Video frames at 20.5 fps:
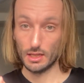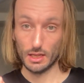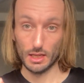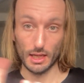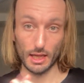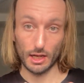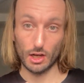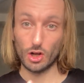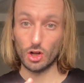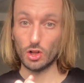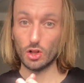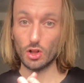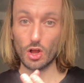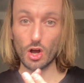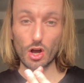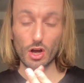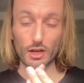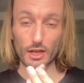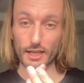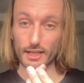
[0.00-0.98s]

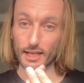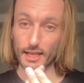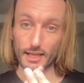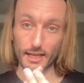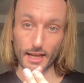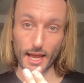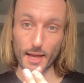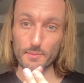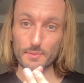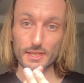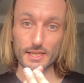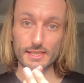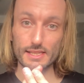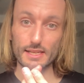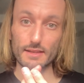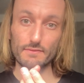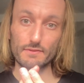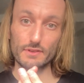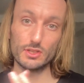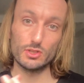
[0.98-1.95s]
It empties the
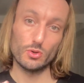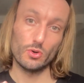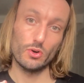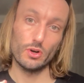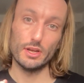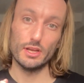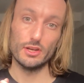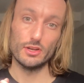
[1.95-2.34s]
inventory